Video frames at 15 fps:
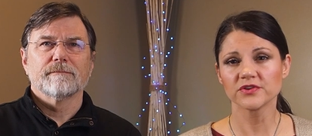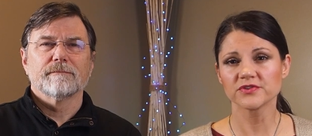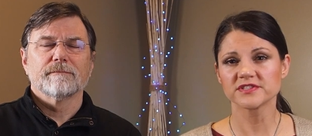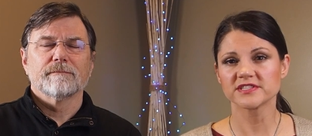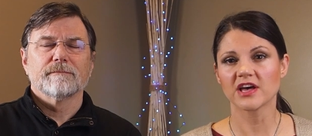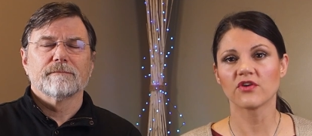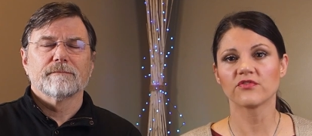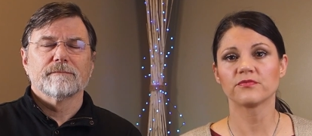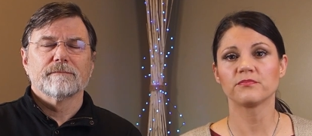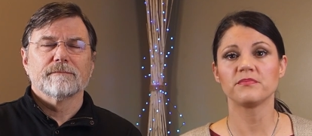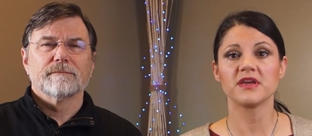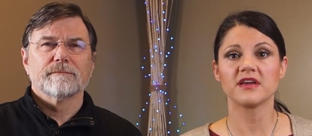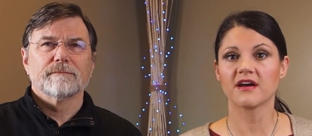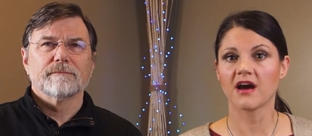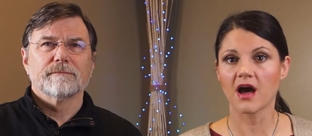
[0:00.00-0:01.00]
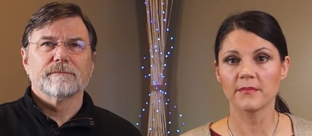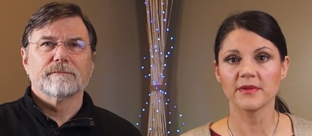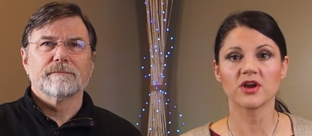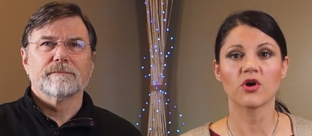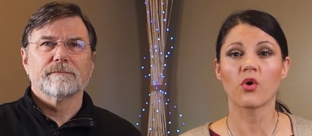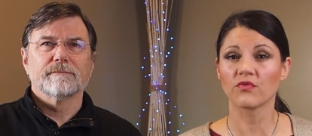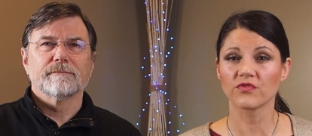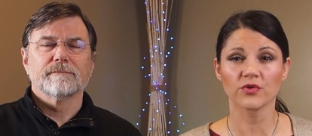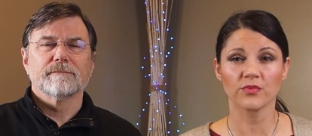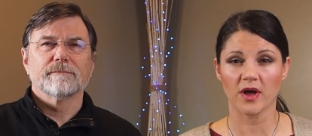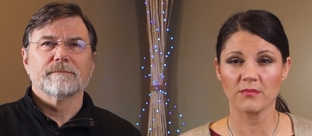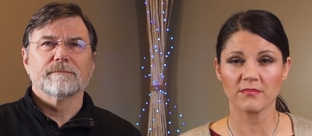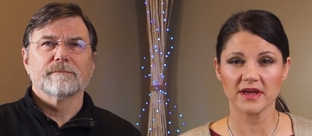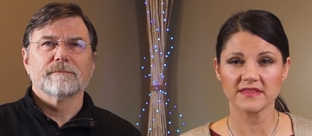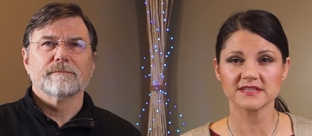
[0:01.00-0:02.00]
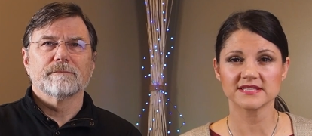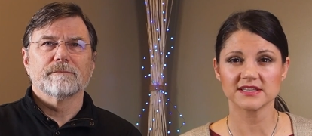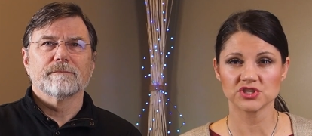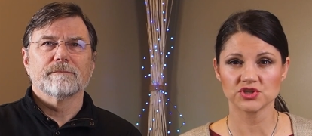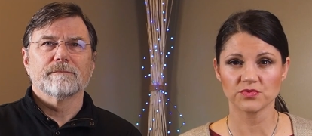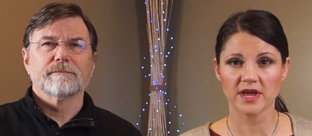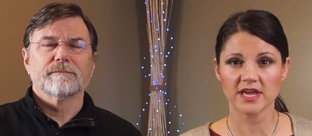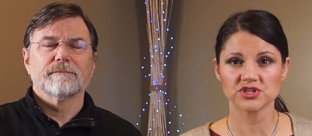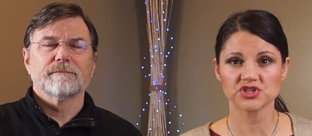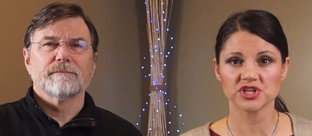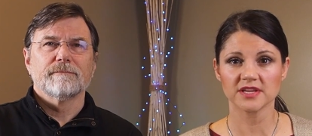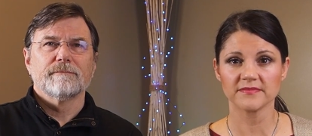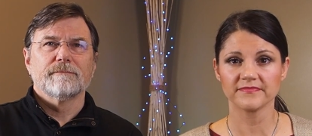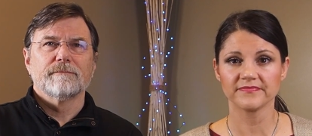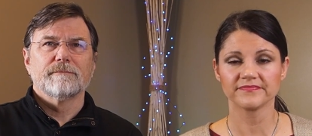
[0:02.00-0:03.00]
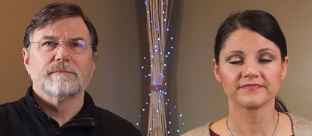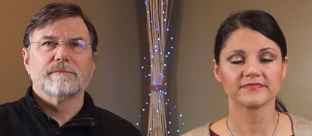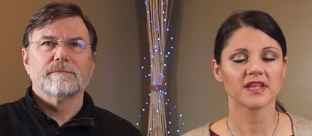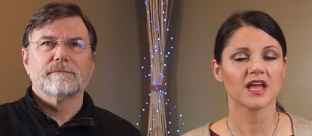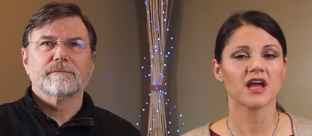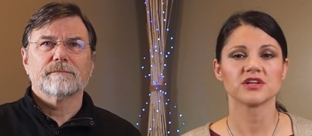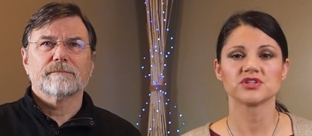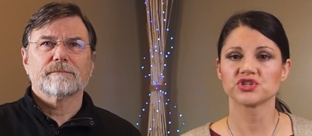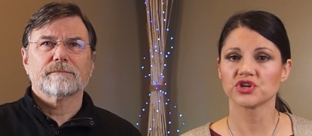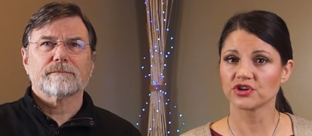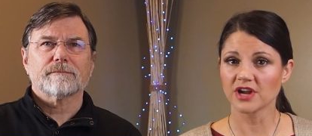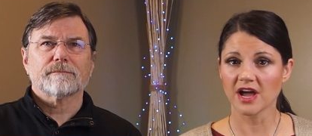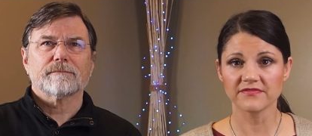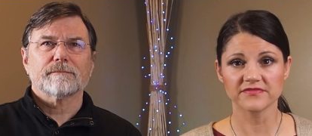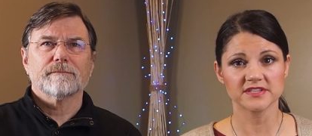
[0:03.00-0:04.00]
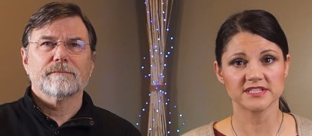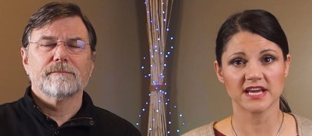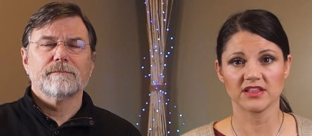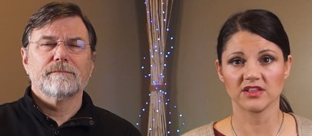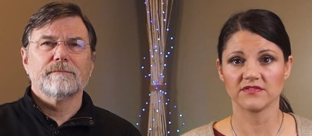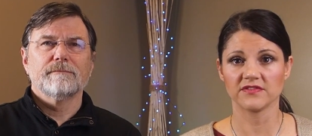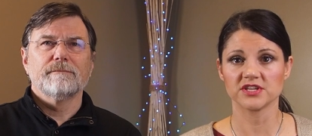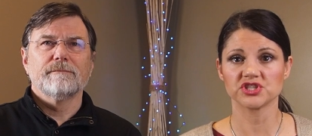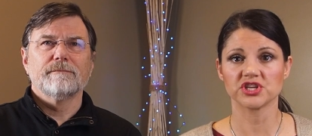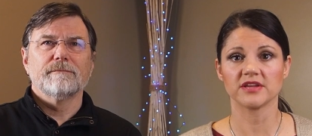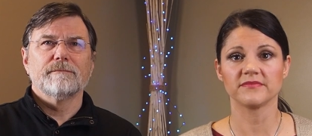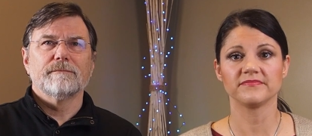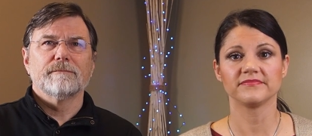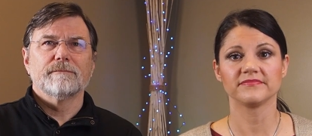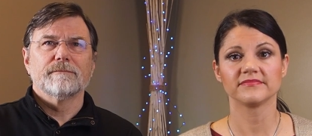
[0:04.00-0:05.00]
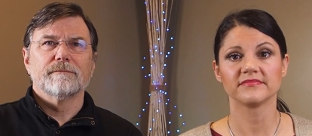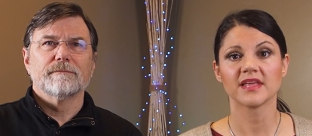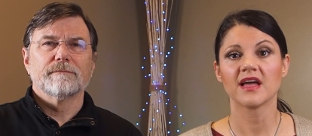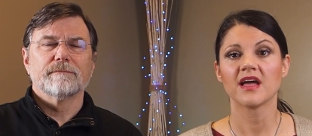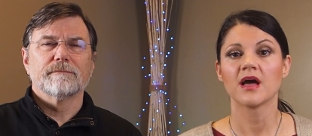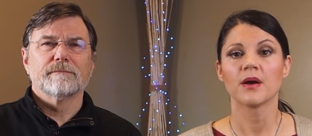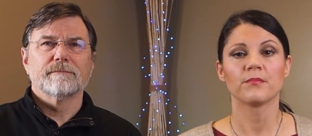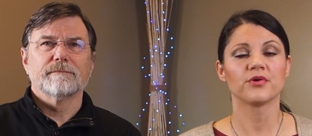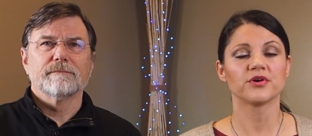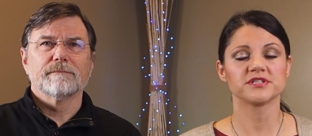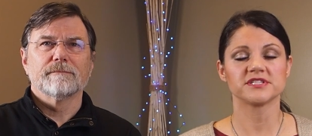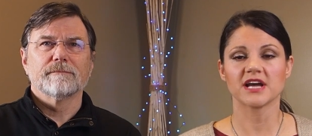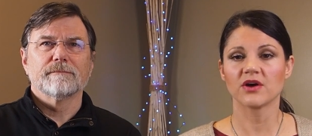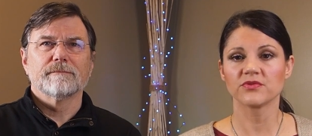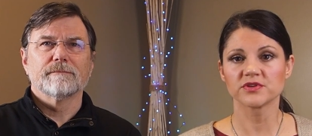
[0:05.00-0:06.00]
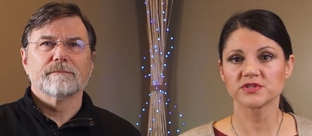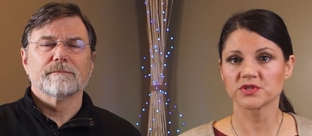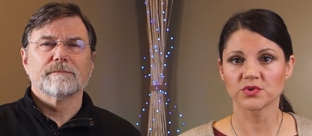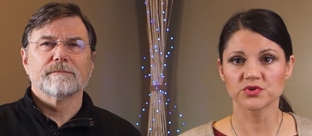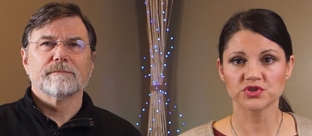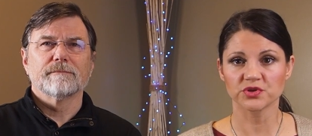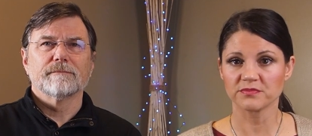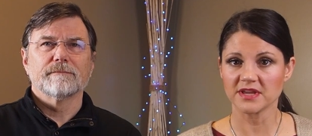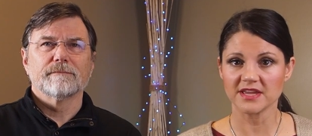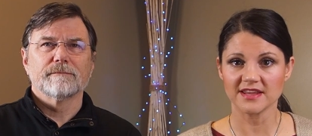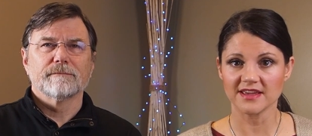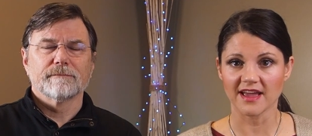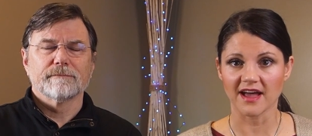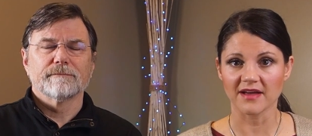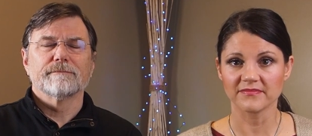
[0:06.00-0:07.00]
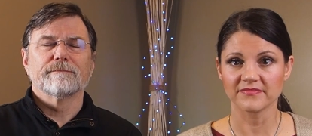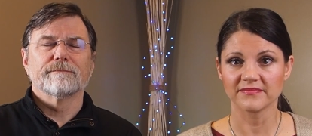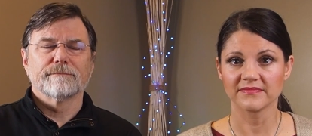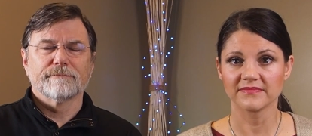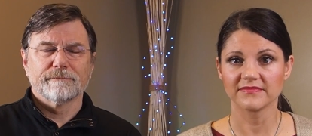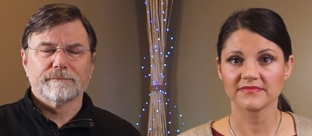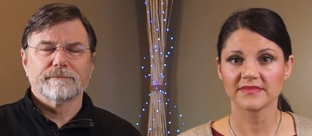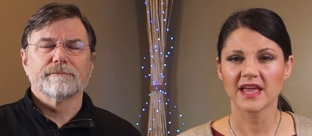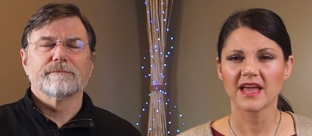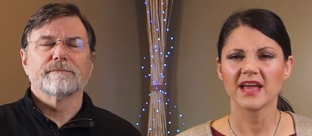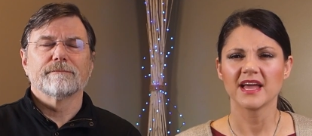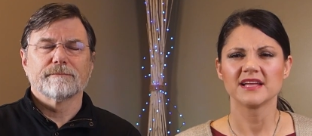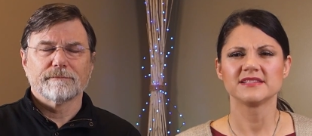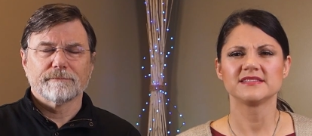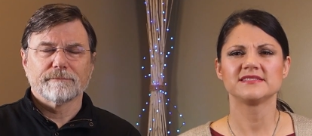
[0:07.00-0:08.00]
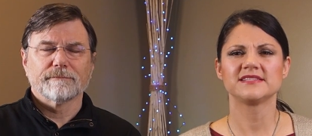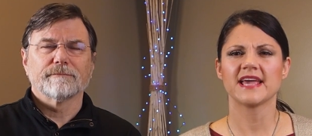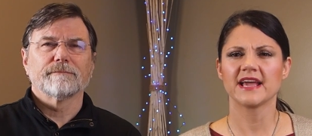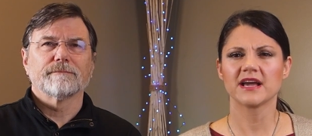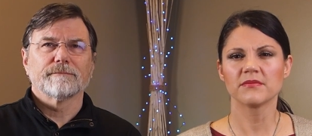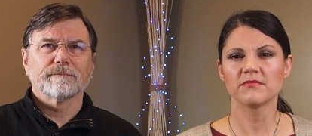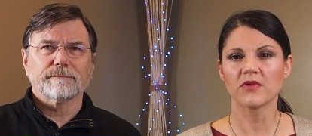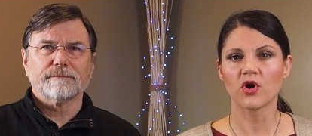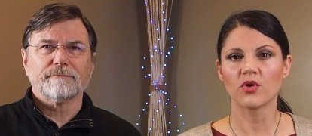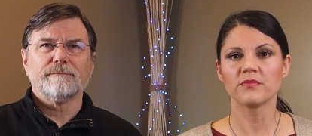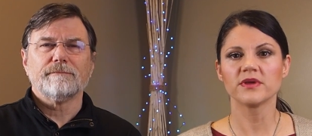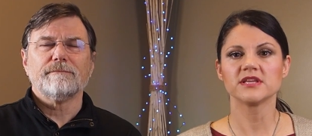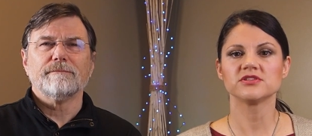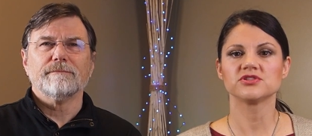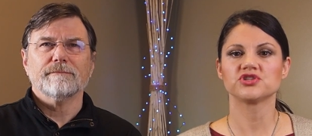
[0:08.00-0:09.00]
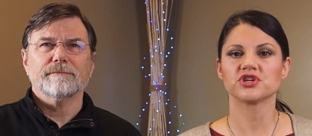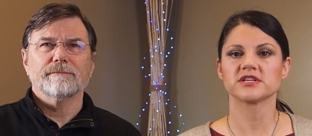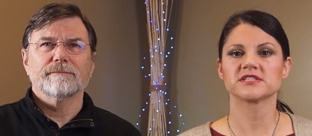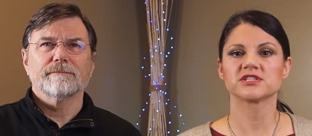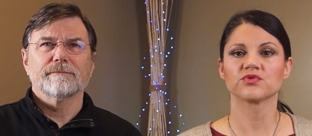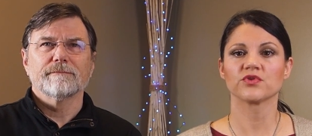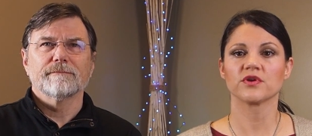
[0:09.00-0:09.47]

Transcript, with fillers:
Speaker 1: yourself becoming overwhelmed by the situation, turn off the television, Put down the social media. Take a moment just to